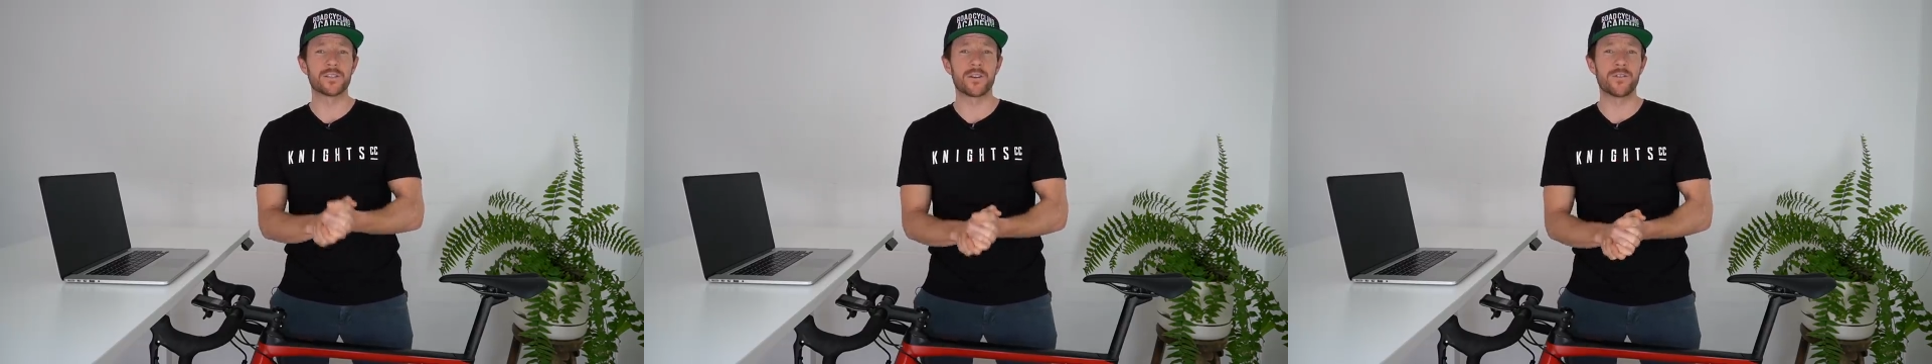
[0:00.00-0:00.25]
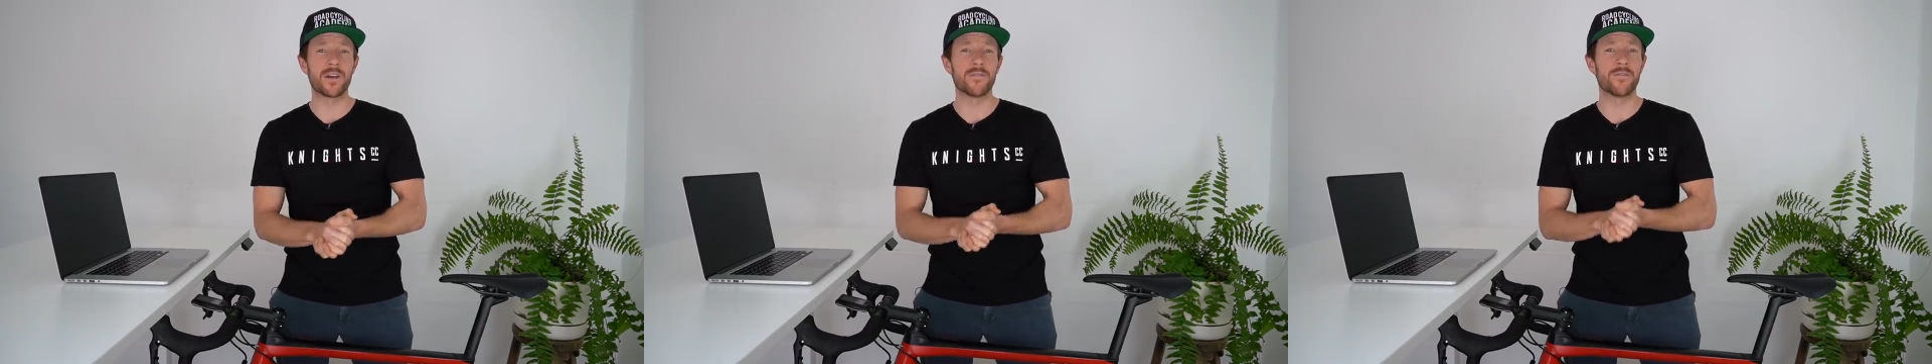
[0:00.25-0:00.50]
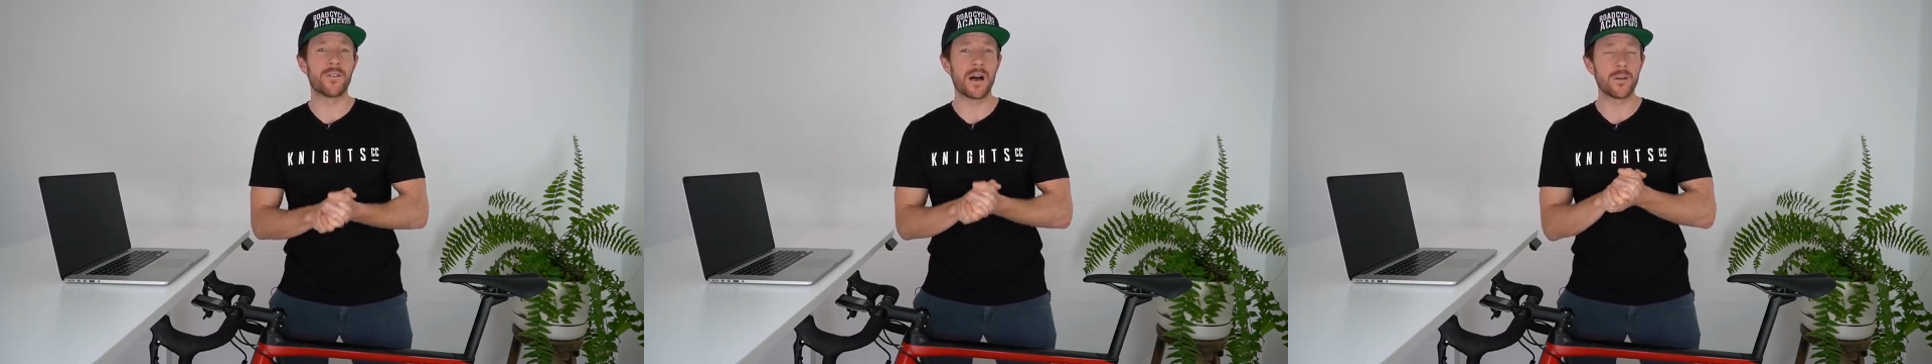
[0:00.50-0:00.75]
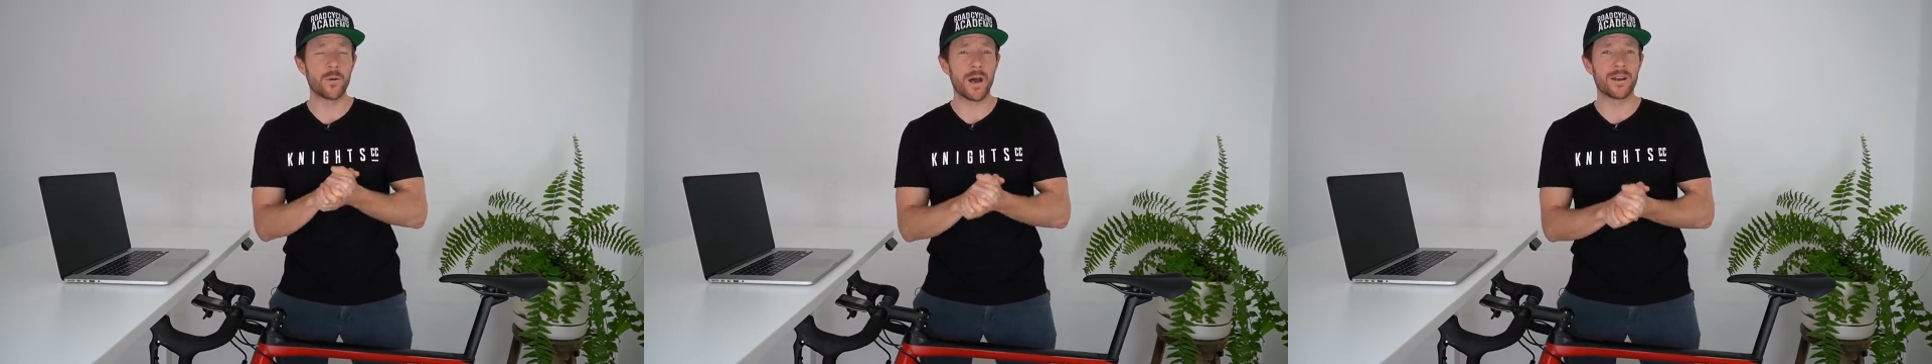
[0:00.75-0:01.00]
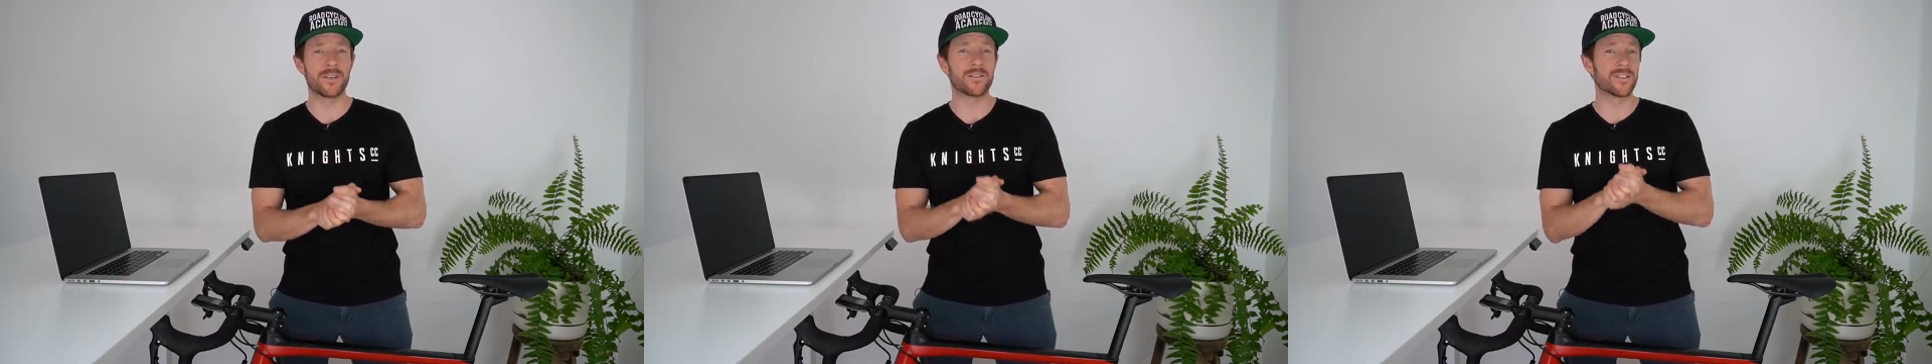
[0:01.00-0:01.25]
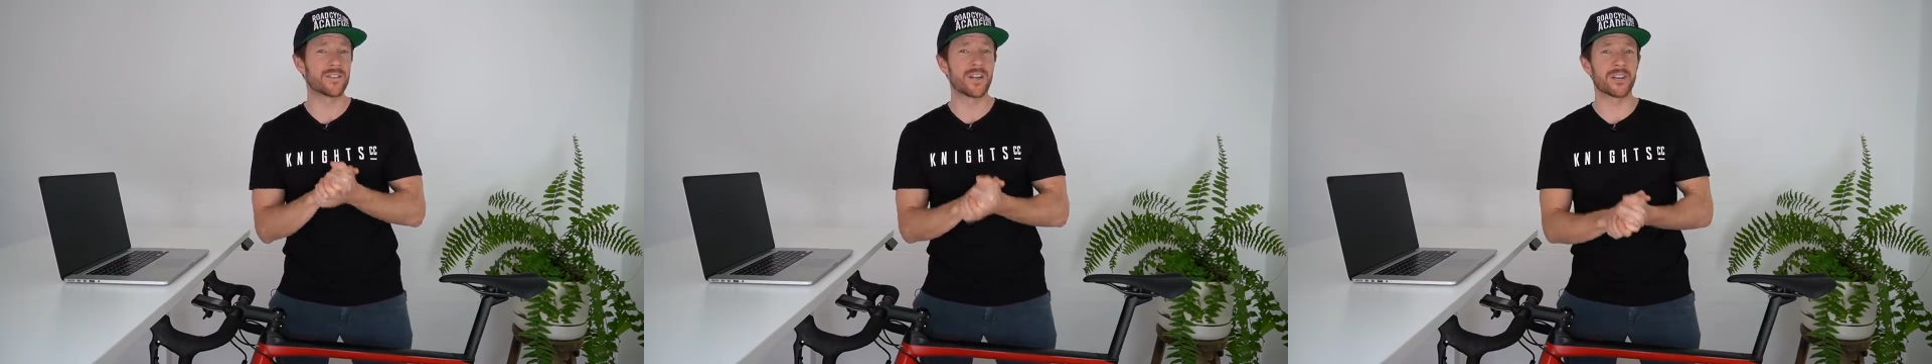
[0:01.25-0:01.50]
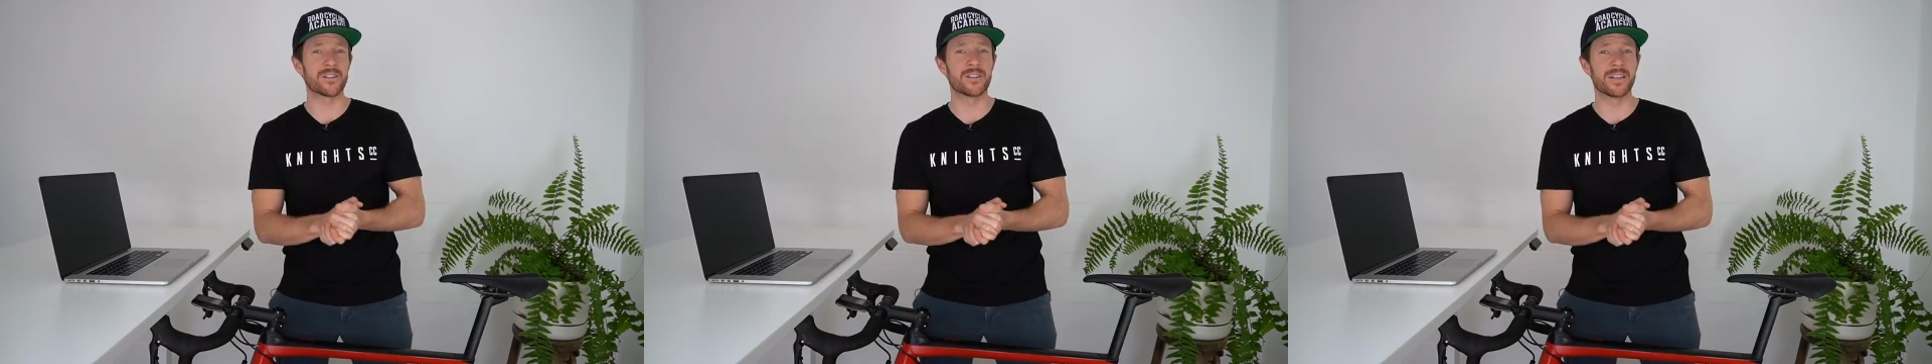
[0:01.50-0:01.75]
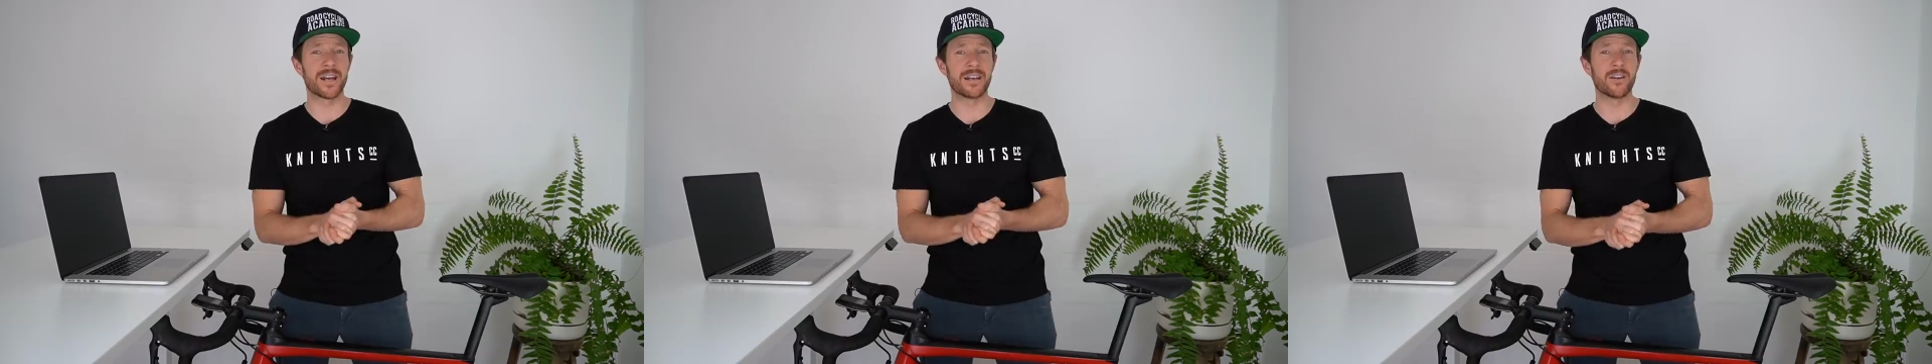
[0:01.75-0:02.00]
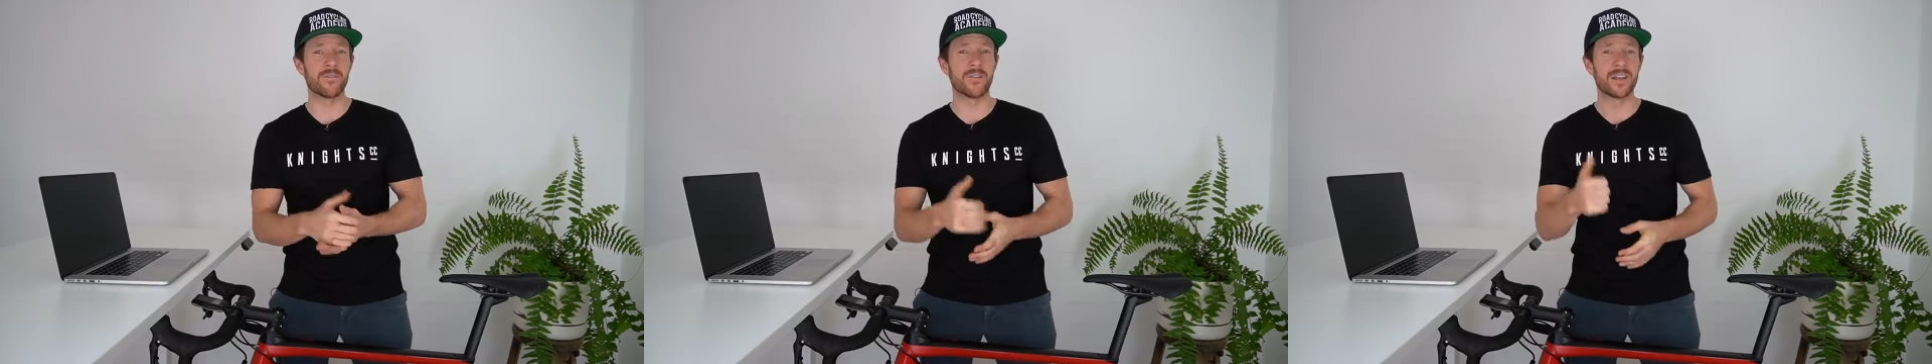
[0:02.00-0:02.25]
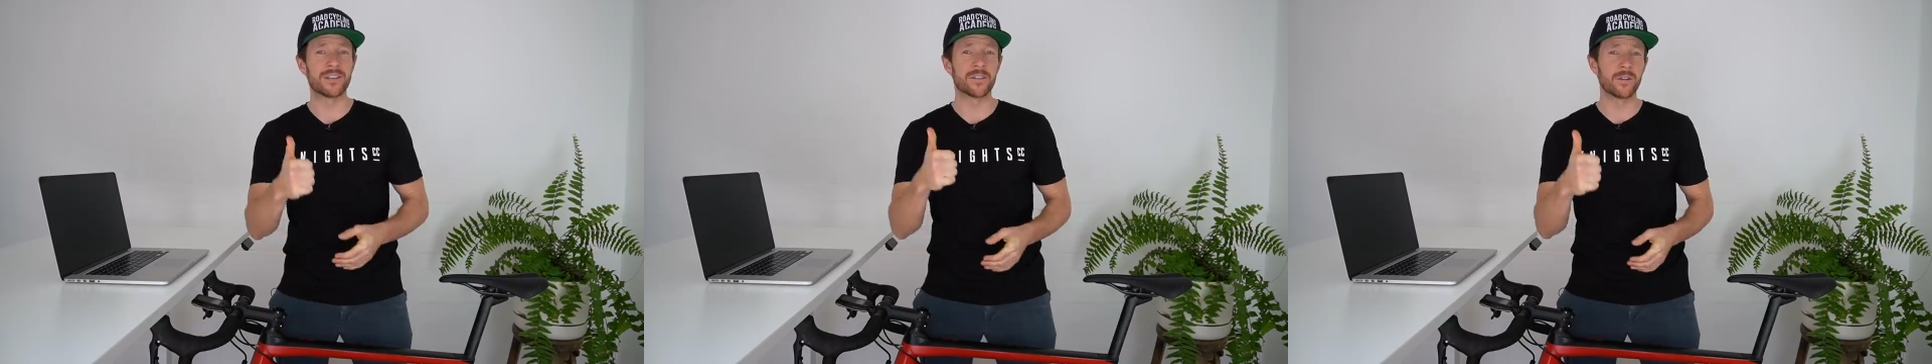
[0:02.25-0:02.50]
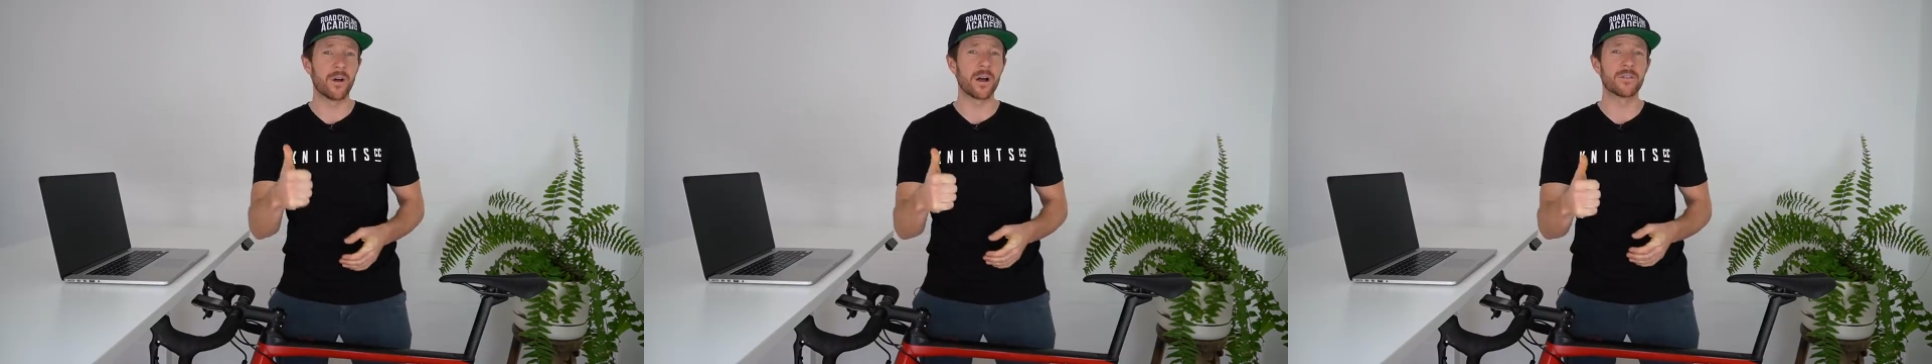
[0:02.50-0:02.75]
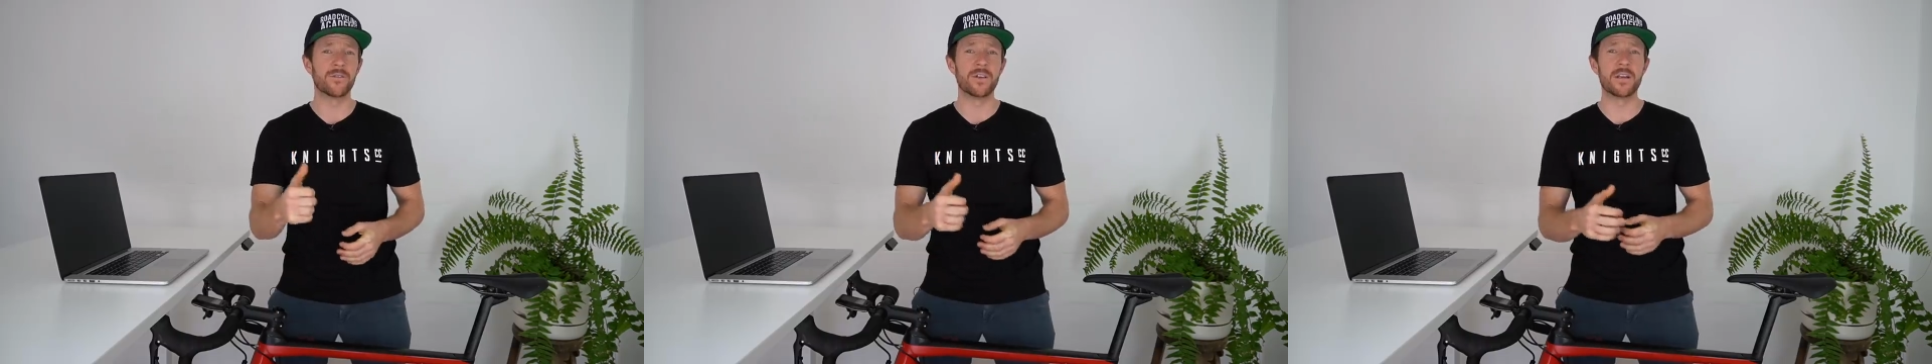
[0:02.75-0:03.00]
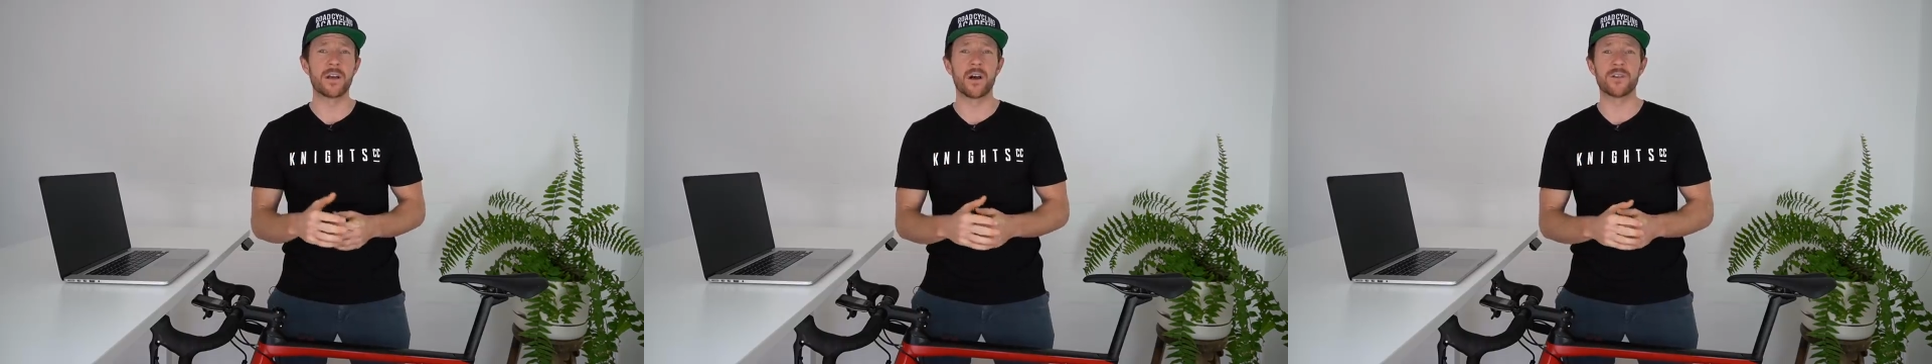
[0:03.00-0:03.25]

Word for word: So if you get value out of this discussion today, don't forget to like the video.